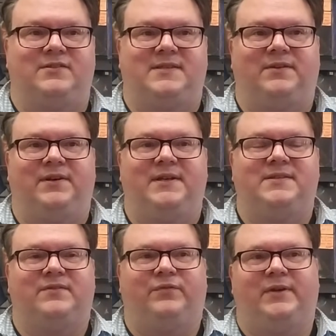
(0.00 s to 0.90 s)
series
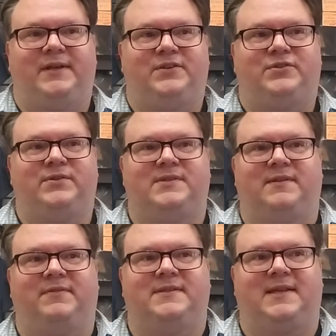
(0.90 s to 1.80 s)
of reissues
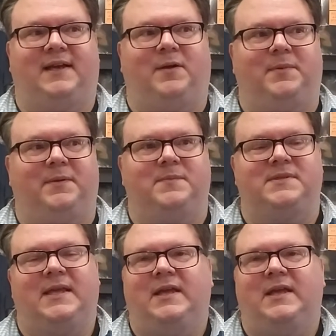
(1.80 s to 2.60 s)
of his albums,